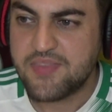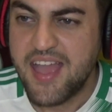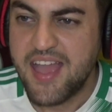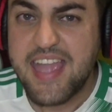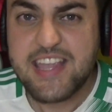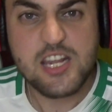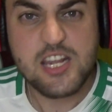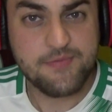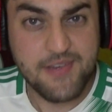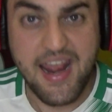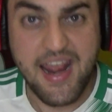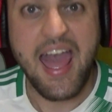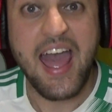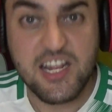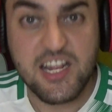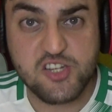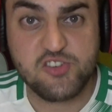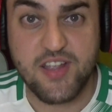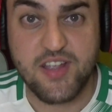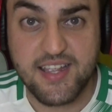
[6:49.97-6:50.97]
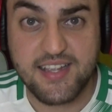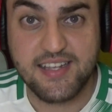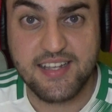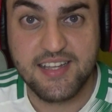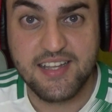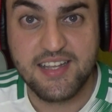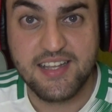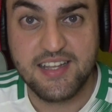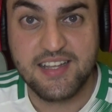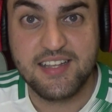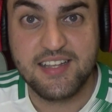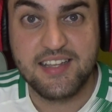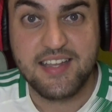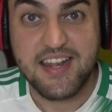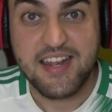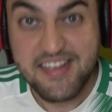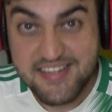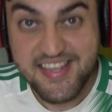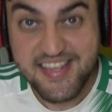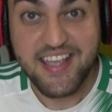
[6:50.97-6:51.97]
He could have had a hat trick
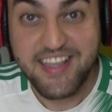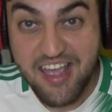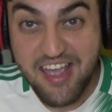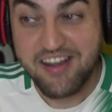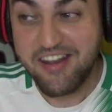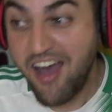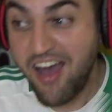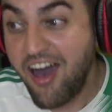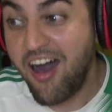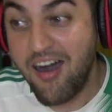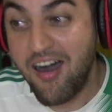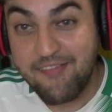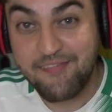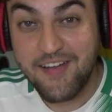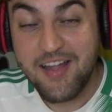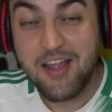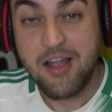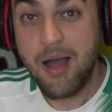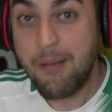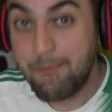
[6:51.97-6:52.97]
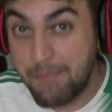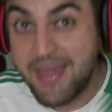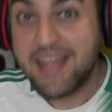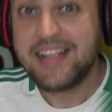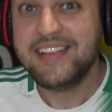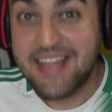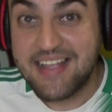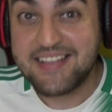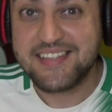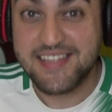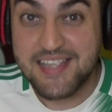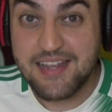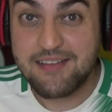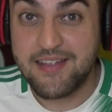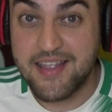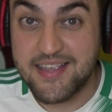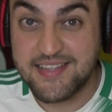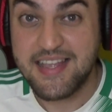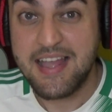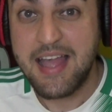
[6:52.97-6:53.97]
in the second half. I'm being dead
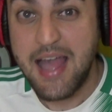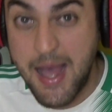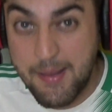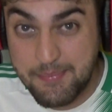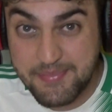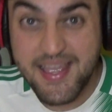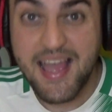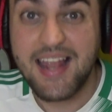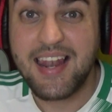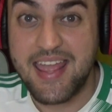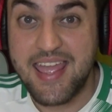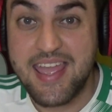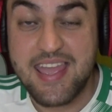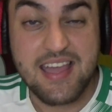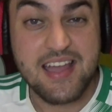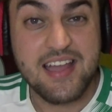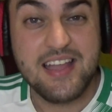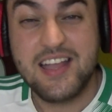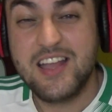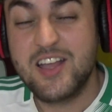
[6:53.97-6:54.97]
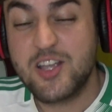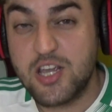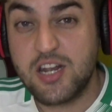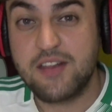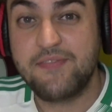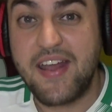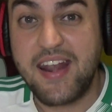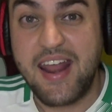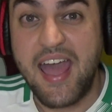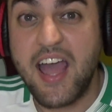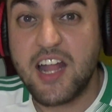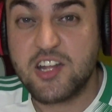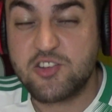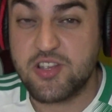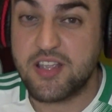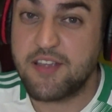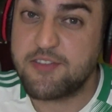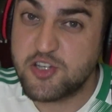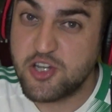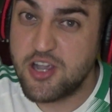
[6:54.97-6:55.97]
serious. Abdelli could have had a hat
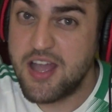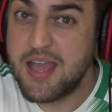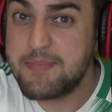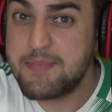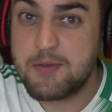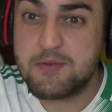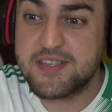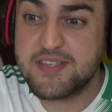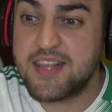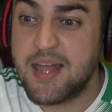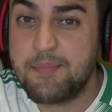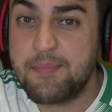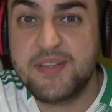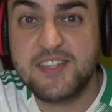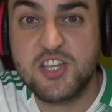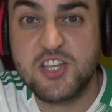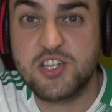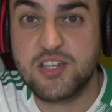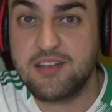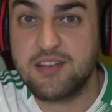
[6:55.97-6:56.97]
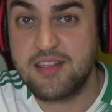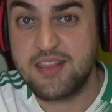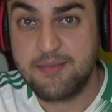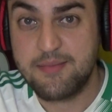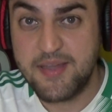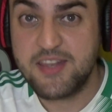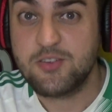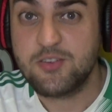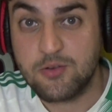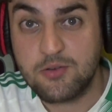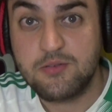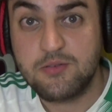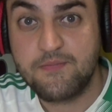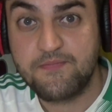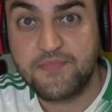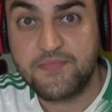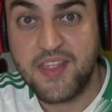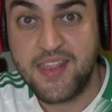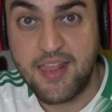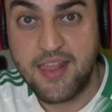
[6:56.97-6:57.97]
trick. If Chaibi was in that position in the middle,
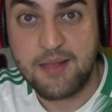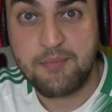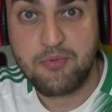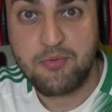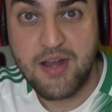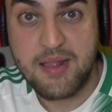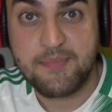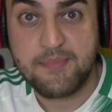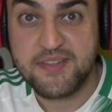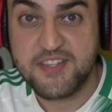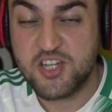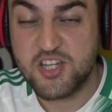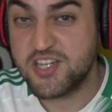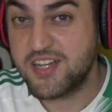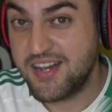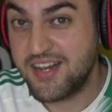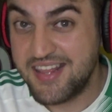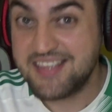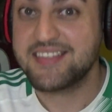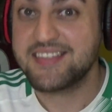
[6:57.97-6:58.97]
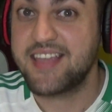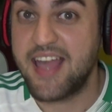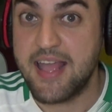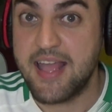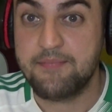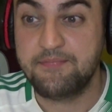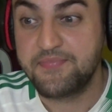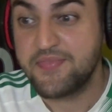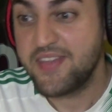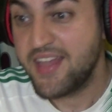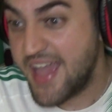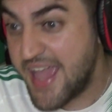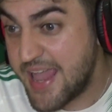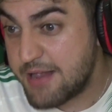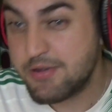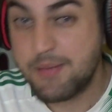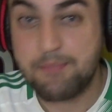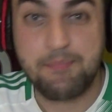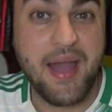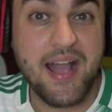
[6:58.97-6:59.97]
then that number 8 position in this game, he
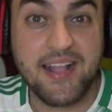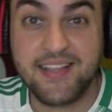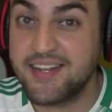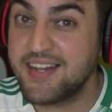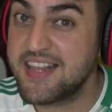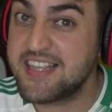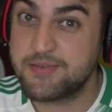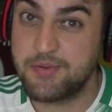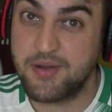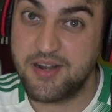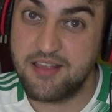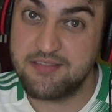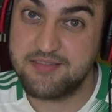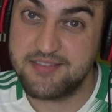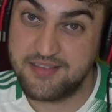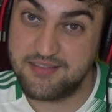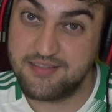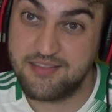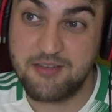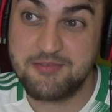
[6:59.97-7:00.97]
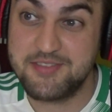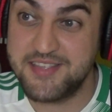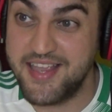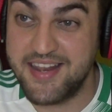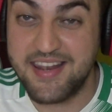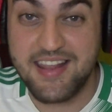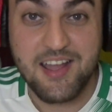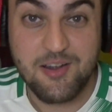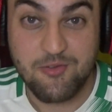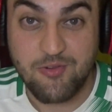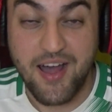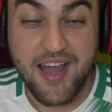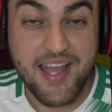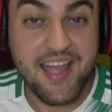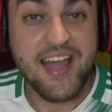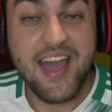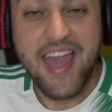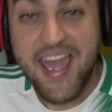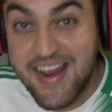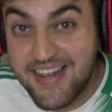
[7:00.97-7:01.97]
would have banged at least one of those in, right?
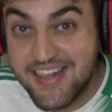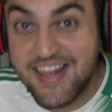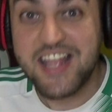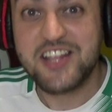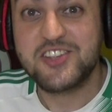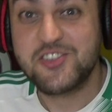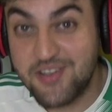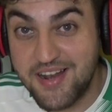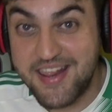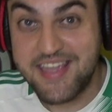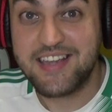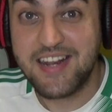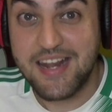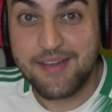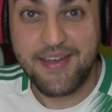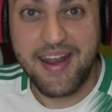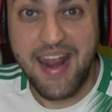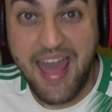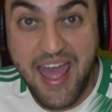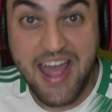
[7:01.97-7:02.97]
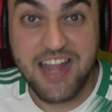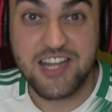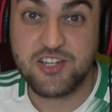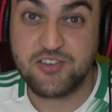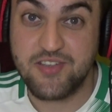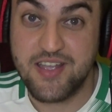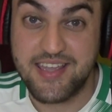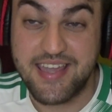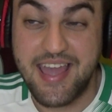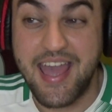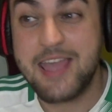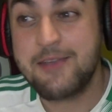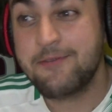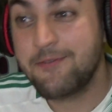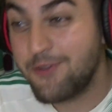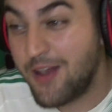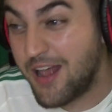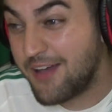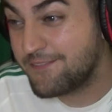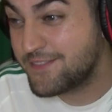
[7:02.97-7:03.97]
He literally could have had a hat trick. He
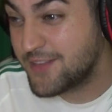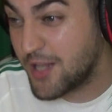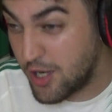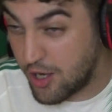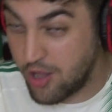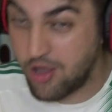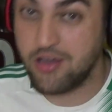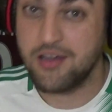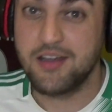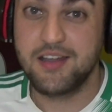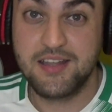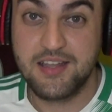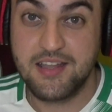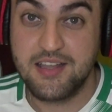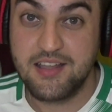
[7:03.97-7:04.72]
fluffed a lot.